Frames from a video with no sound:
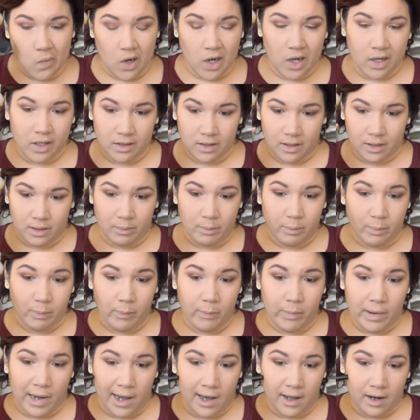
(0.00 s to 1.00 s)
on the
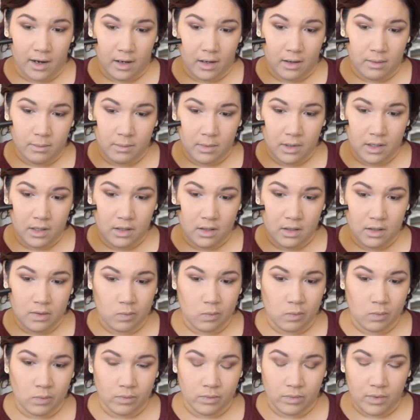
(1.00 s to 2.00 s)
bottom
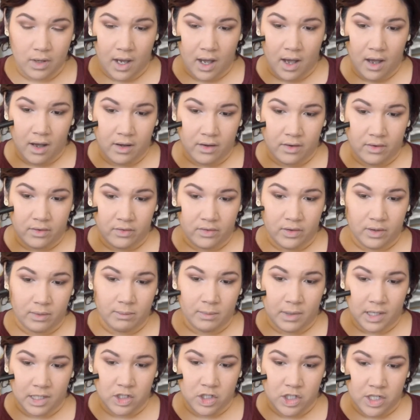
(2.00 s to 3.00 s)
of
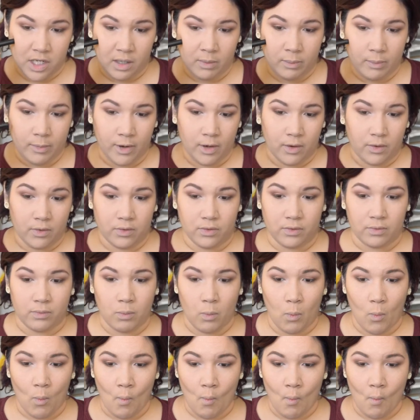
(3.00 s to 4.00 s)
my
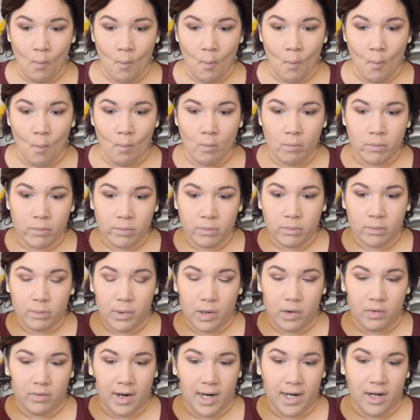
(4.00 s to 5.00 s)
cheekbone,
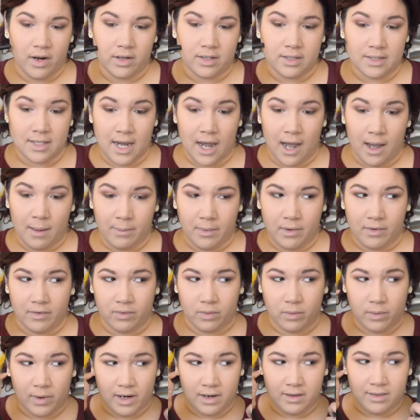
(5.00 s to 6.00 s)
but right on top
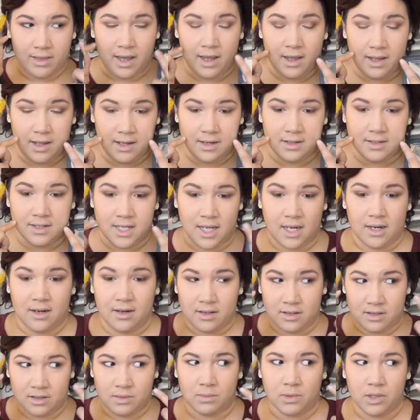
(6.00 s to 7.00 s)
of where that indent
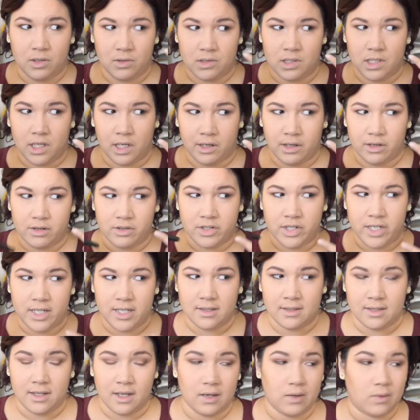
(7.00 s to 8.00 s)
is when you suck your
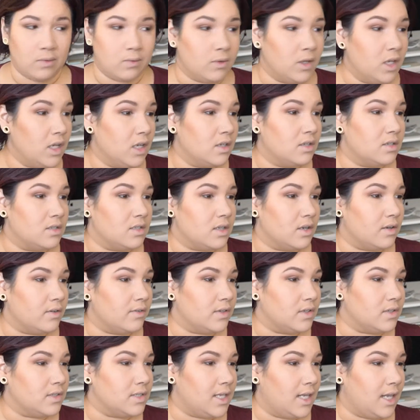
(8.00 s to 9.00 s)
cheeks in. So if
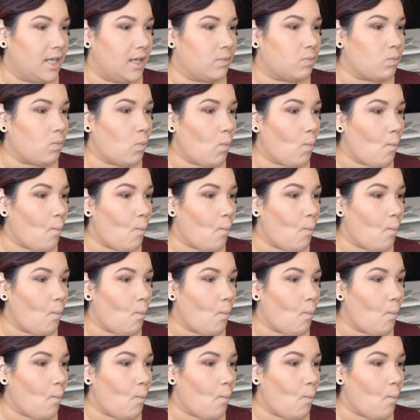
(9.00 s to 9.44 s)
you see